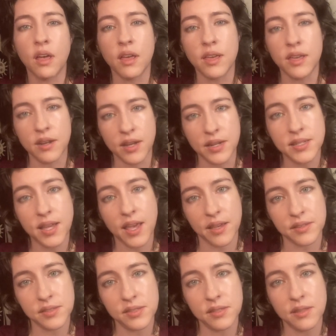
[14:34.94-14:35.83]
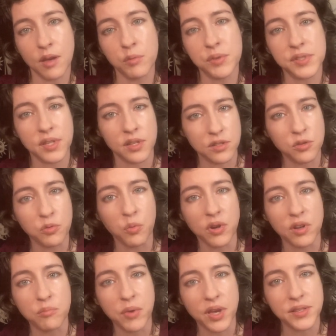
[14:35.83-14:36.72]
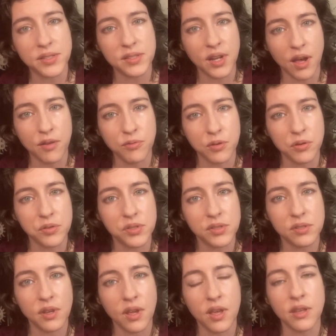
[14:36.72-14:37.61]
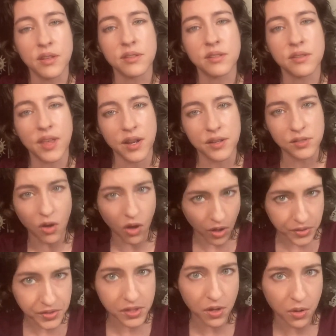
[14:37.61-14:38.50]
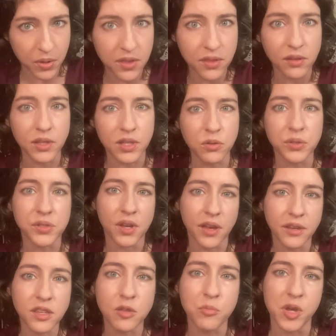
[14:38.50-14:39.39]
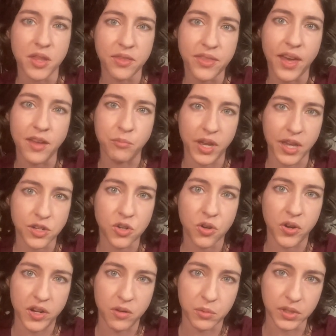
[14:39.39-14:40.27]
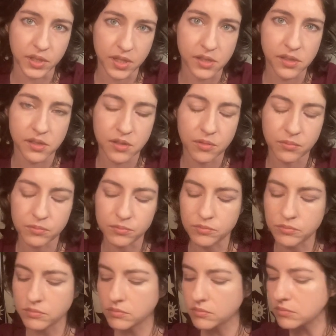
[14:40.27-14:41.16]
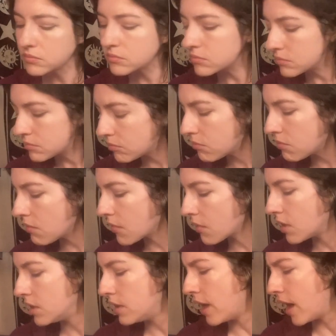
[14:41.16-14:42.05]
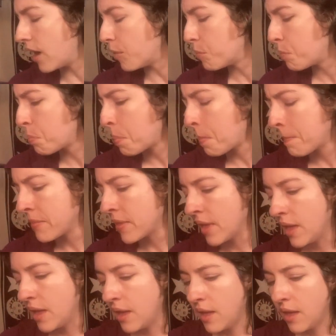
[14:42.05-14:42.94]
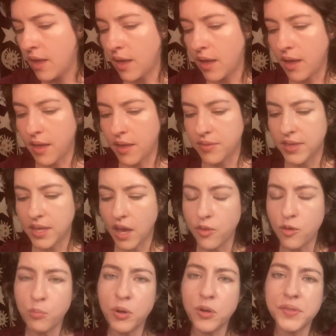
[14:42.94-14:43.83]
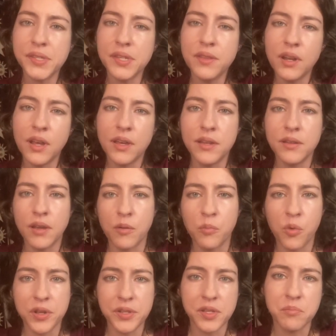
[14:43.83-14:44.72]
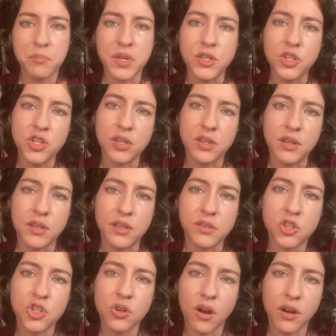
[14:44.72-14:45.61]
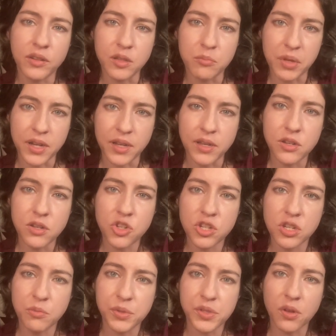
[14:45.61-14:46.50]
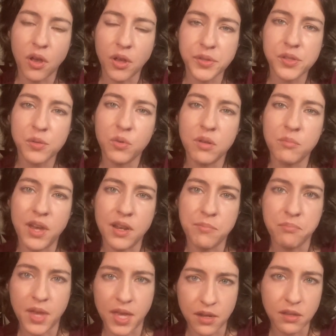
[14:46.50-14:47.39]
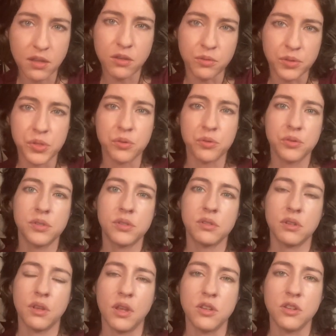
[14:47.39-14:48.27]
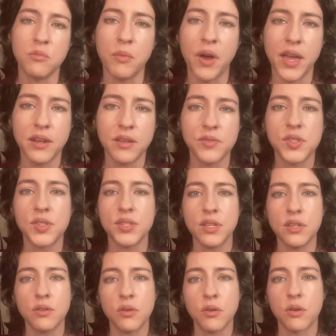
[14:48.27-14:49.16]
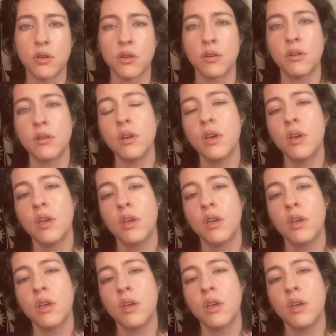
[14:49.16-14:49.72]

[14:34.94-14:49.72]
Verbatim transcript: in a text that was sent to one of my staffers, and that is also in the legal document that my attorney released. Now, the other person that I want to mention is Charlotte Bennett. She was also one of my main accusers, and you might have seen her